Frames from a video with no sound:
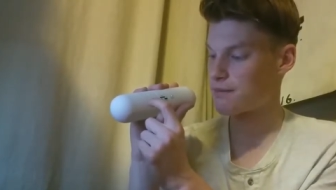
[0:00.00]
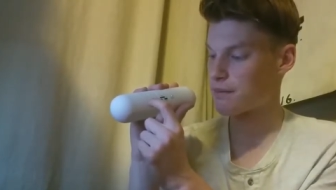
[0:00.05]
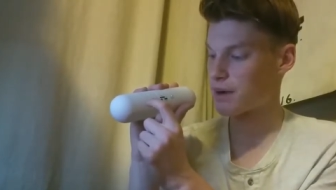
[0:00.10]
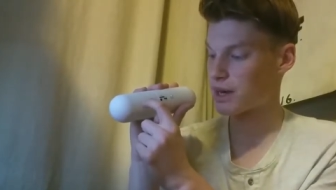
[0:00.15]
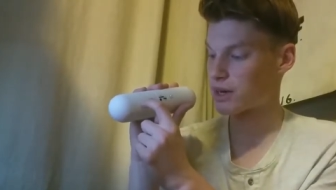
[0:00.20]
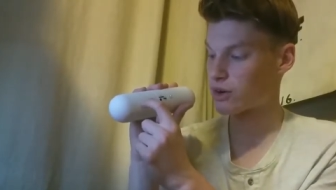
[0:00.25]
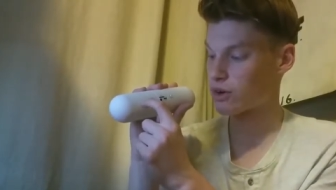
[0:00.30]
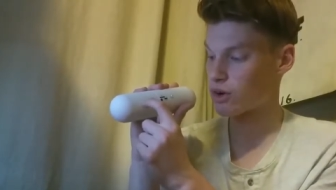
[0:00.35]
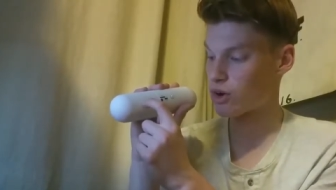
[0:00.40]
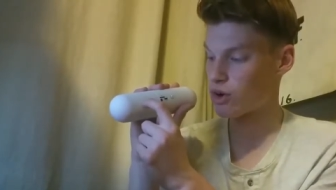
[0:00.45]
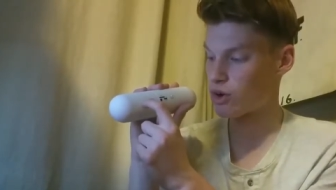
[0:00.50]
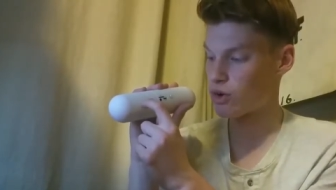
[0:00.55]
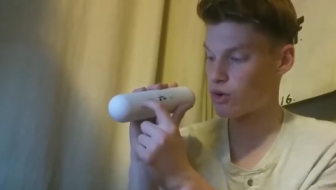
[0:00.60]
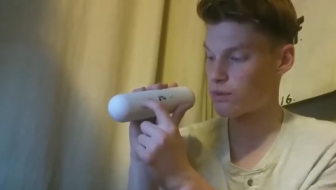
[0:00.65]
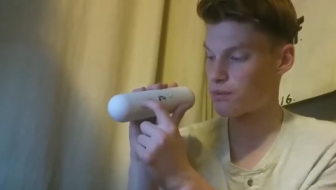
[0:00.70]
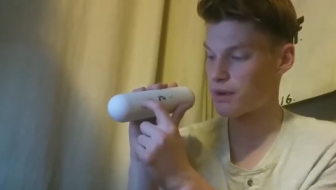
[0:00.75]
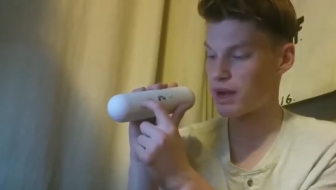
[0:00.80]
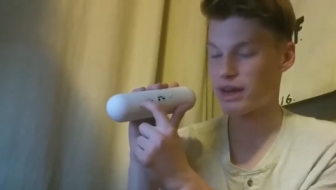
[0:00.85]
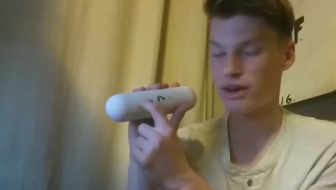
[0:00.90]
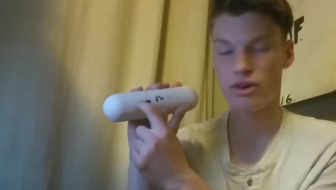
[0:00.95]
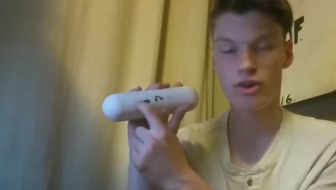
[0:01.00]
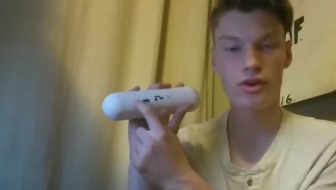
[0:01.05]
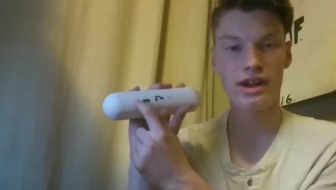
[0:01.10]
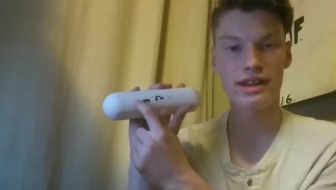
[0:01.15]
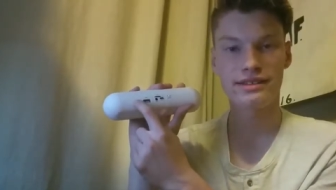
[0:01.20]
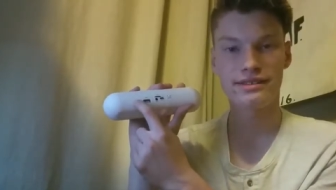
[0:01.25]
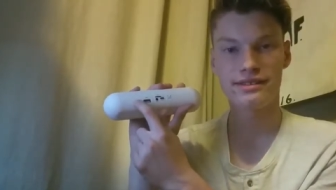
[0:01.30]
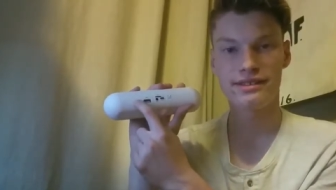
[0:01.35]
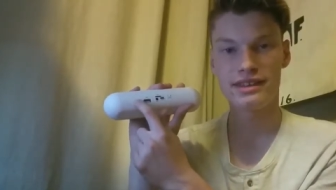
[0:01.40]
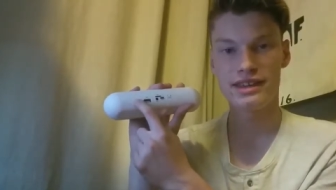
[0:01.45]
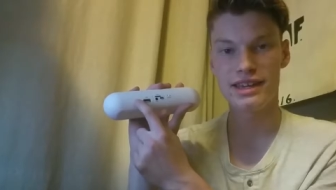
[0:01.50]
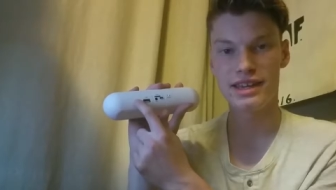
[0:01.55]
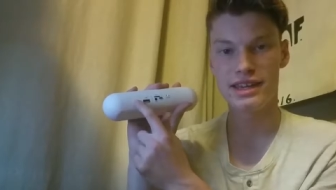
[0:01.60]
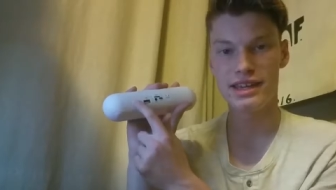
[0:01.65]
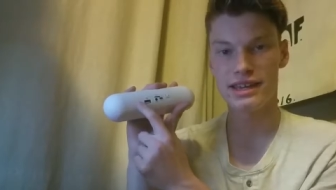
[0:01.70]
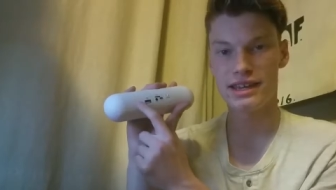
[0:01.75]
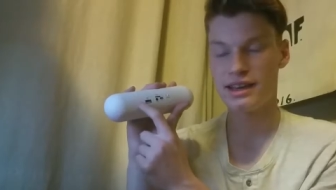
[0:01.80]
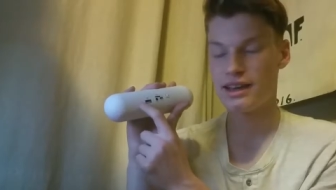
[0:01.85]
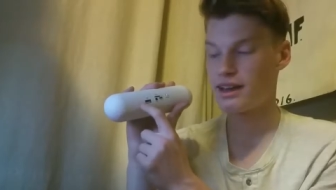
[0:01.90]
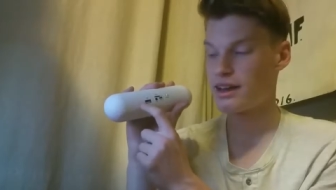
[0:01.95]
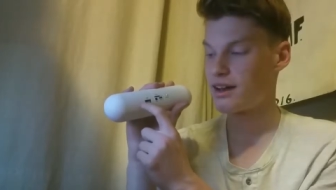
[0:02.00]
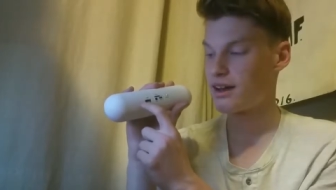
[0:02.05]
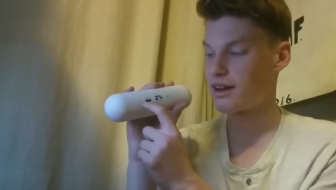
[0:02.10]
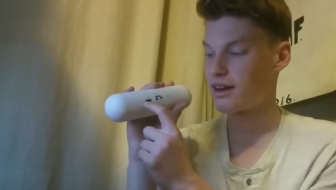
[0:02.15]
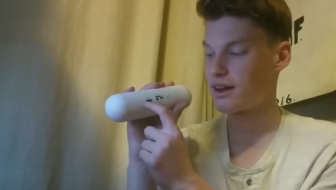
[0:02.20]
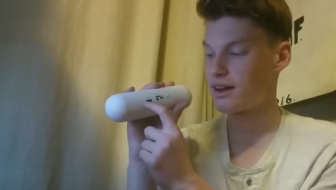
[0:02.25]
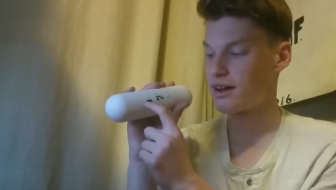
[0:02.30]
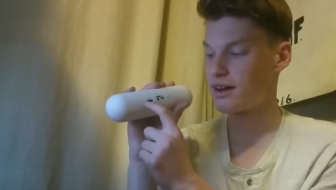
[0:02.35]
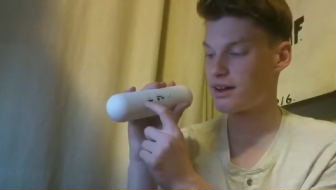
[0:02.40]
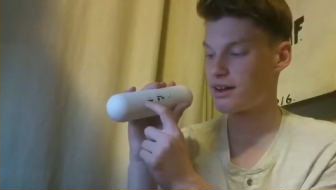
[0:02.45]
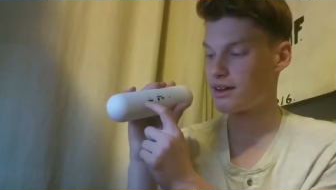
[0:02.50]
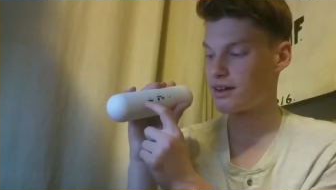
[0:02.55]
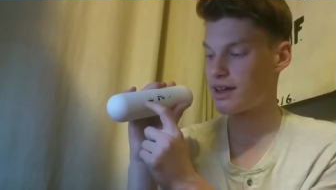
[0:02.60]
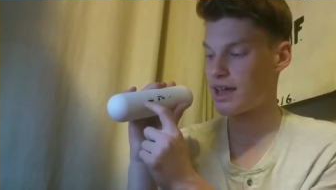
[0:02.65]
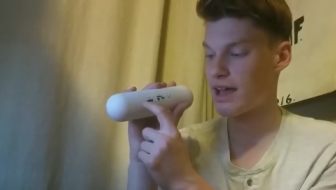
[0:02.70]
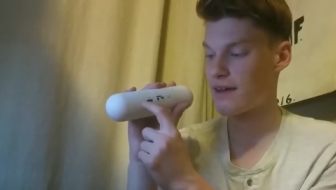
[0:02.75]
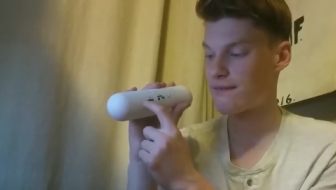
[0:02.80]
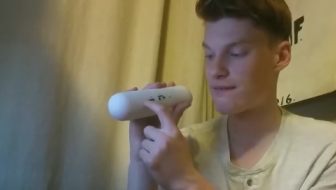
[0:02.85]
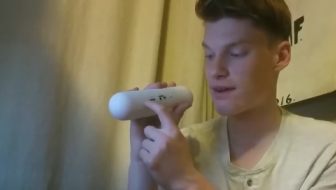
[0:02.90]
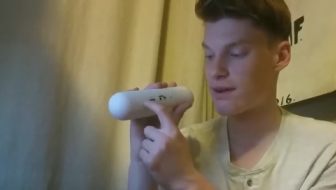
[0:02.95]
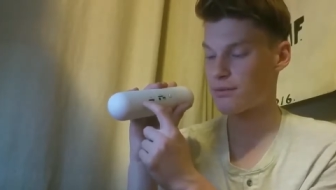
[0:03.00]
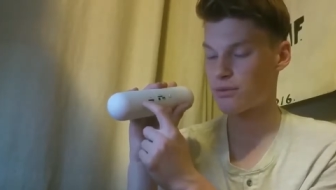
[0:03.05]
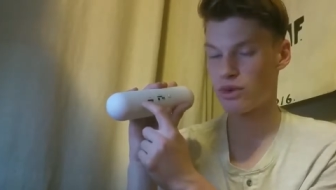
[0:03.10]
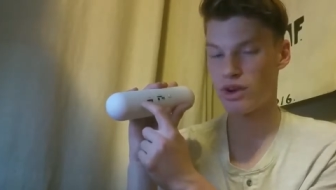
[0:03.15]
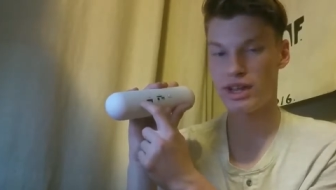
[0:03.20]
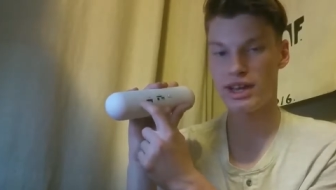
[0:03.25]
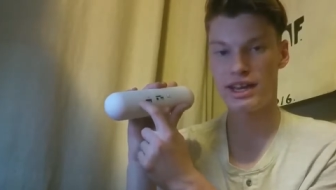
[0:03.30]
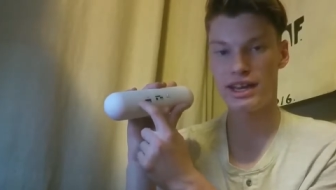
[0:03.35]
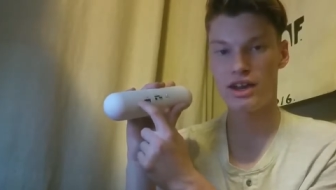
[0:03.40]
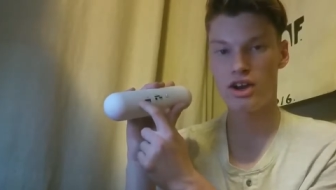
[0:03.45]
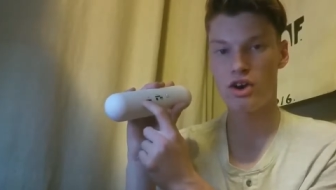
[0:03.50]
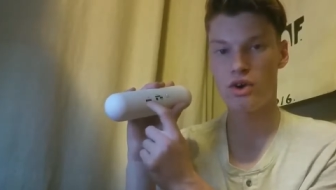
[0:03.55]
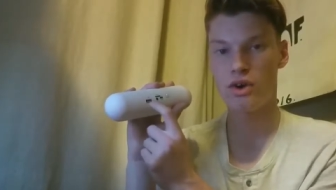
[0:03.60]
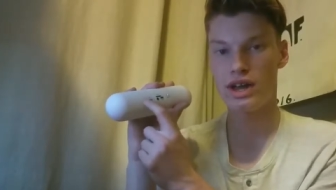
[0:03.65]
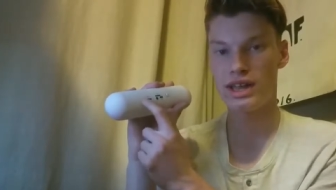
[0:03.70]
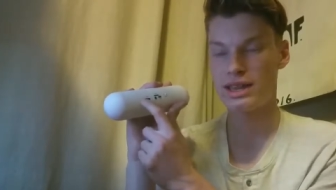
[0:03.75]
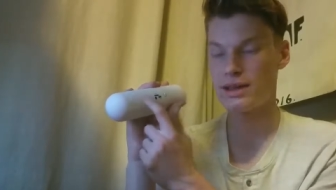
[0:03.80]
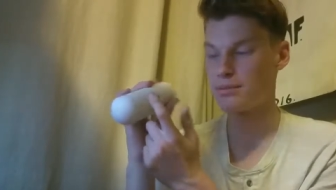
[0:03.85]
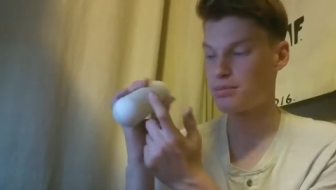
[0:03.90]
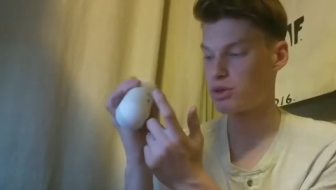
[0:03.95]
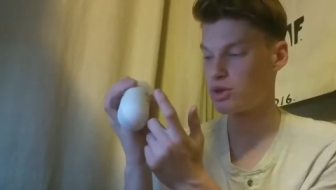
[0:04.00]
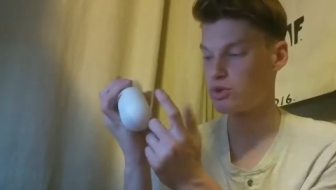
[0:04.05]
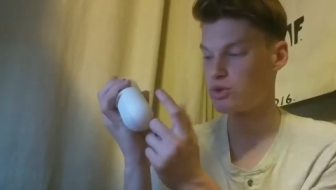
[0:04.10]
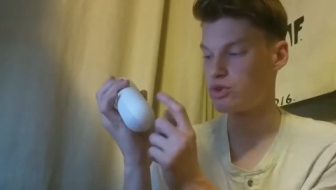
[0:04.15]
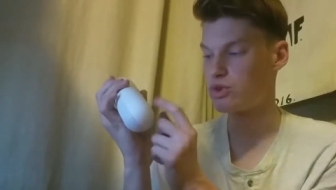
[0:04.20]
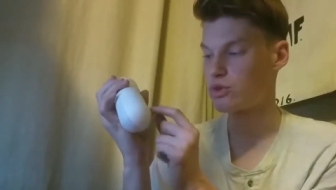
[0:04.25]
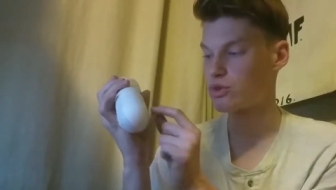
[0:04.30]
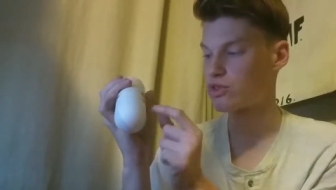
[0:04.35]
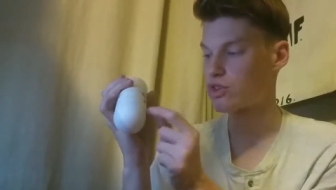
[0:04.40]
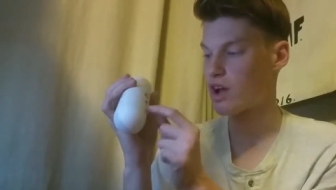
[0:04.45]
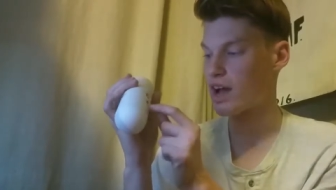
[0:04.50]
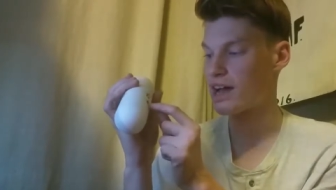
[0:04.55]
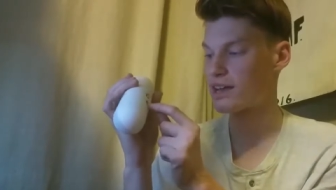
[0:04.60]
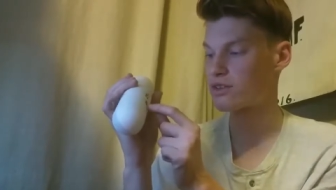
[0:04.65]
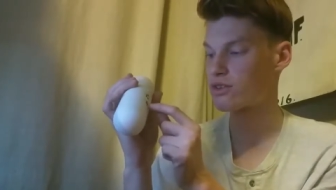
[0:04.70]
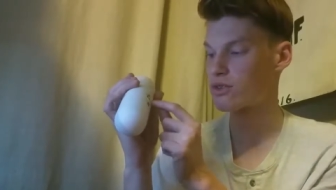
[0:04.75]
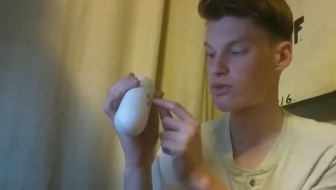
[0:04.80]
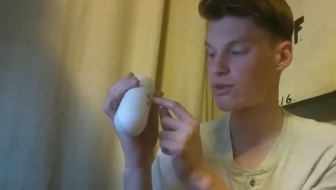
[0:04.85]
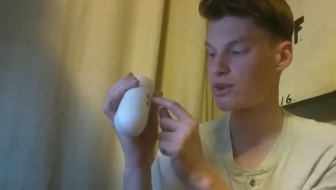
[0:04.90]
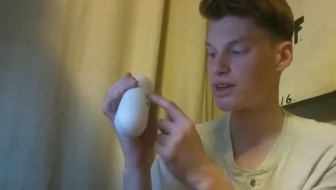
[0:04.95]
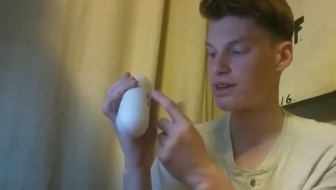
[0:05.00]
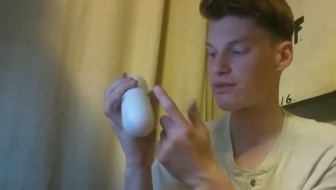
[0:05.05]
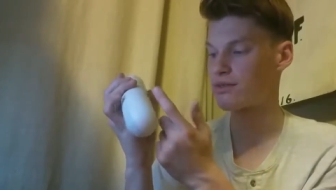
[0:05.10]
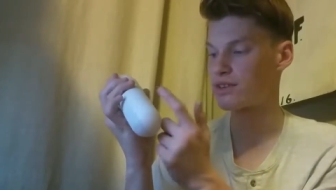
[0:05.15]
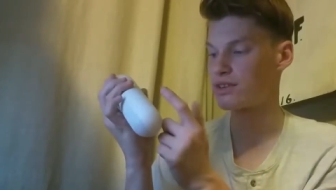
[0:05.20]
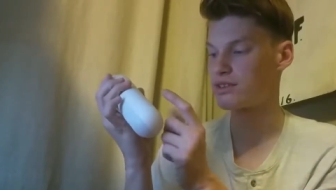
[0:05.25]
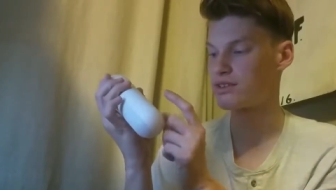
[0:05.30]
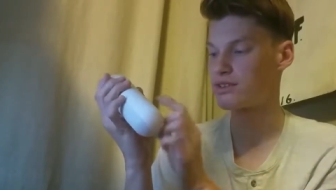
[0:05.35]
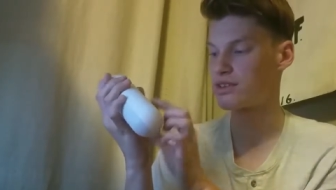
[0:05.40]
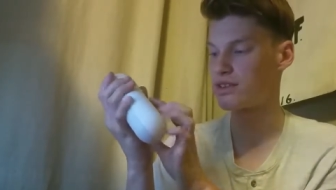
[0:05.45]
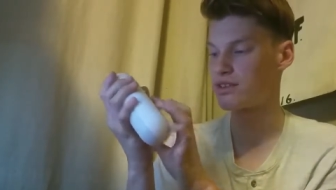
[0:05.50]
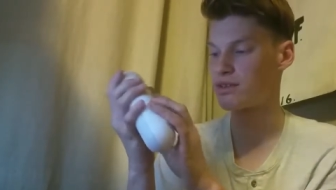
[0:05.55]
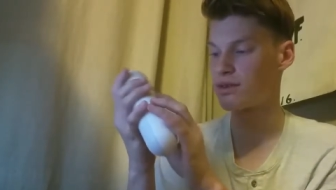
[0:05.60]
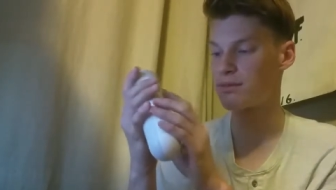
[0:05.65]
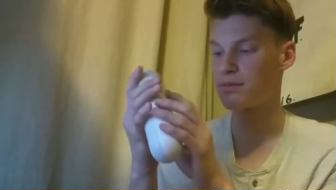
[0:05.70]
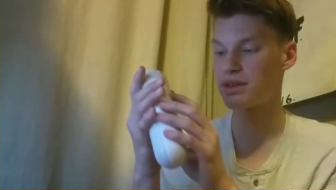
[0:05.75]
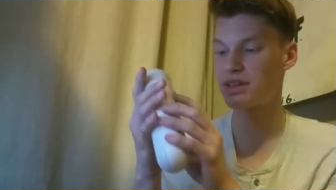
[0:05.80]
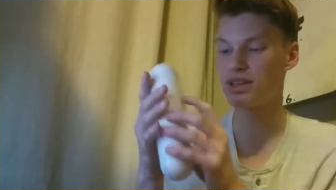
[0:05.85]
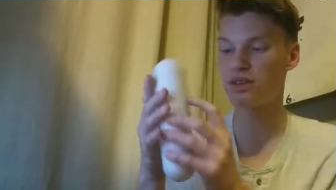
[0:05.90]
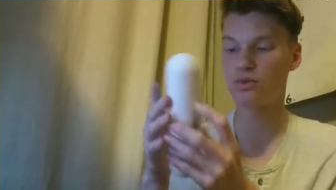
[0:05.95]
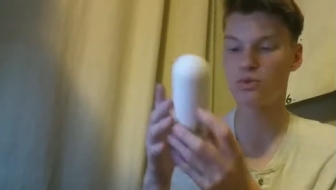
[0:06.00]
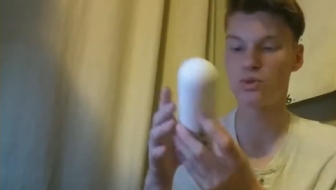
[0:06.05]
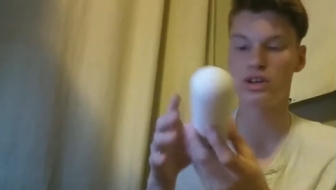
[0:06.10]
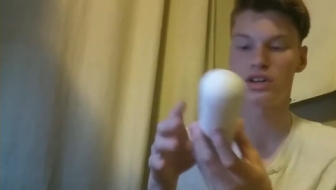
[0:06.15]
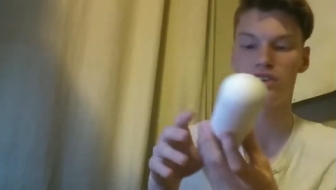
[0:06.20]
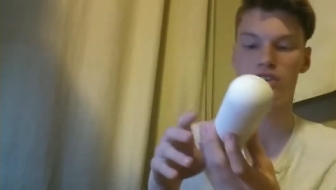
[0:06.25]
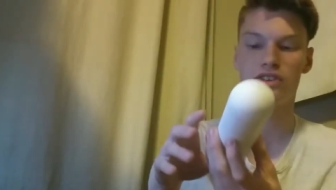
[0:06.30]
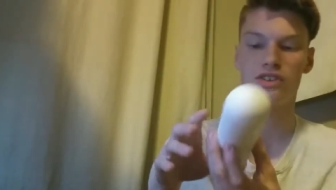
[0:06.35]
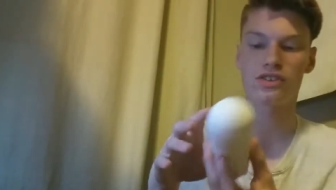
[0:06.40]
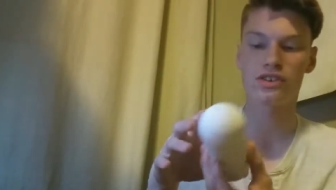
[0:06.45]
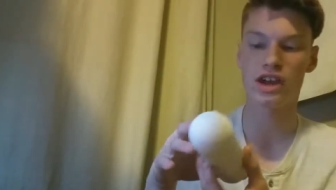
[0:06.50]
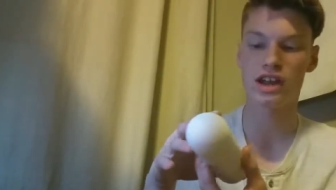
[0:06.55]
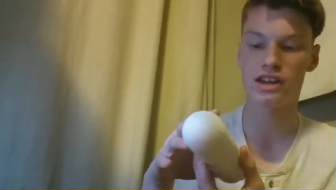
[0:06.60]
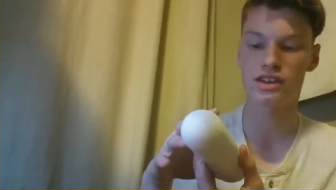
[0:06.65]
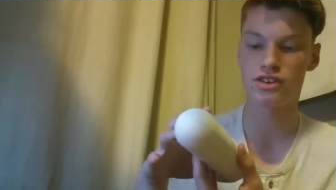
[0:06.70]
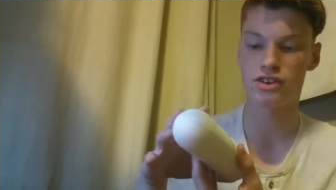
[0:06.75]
micro SD, FM radio, and then Bluetooth. So it has three different systems. But this one you just kind